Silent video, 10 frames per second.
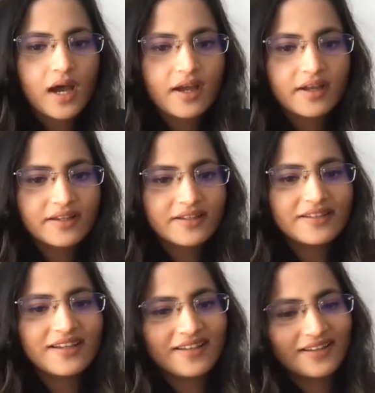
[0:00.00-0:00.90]

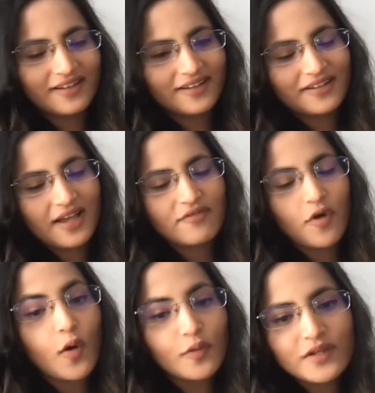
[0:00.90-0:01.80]
I have
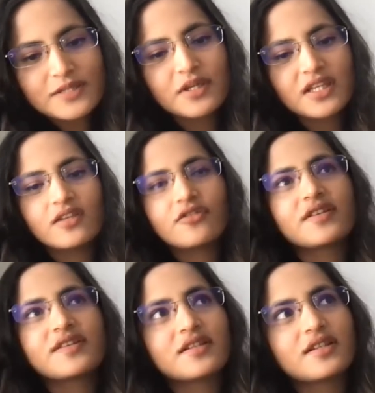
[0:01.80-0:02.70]
always been
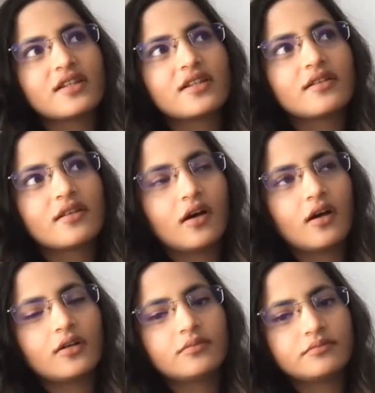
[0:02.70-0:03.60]
interested in
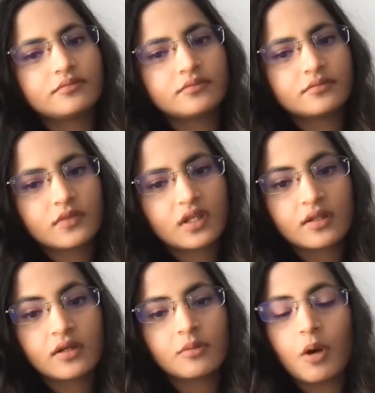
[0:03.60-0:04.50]

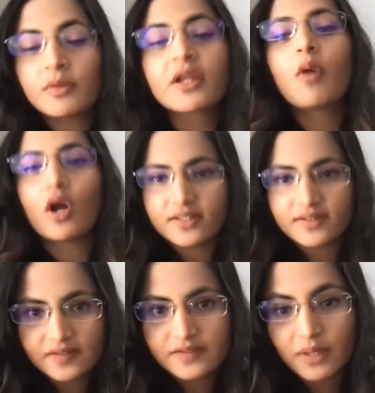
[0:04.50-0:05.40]
the public
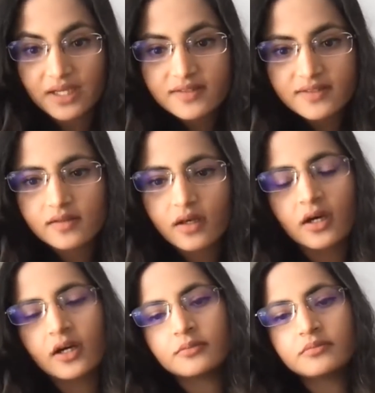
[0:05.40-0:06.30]
policy space.
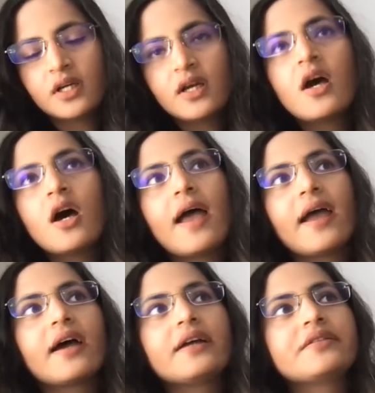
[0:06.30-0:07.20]

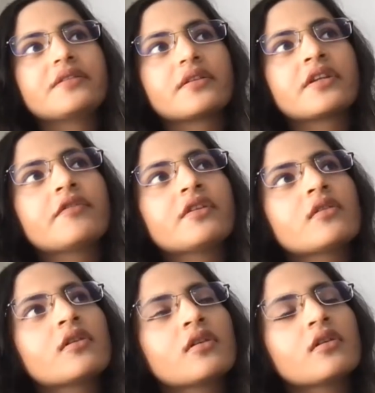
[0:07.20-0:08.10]
And
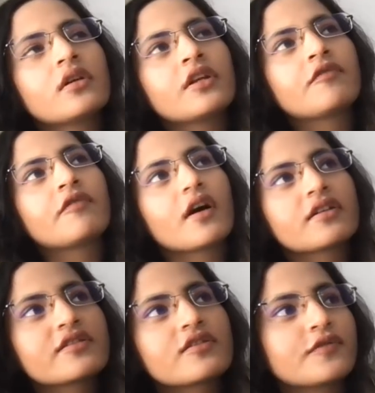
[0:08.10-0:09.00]
given the
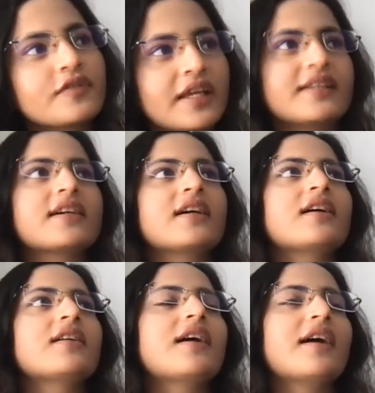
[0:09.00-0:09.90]
influx of
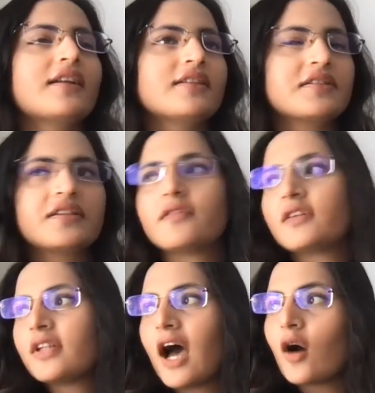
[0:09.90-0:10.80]
data and
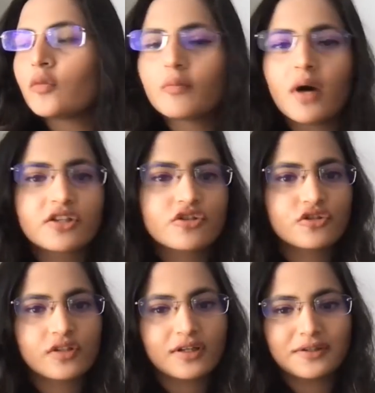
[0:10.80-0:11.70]
given how much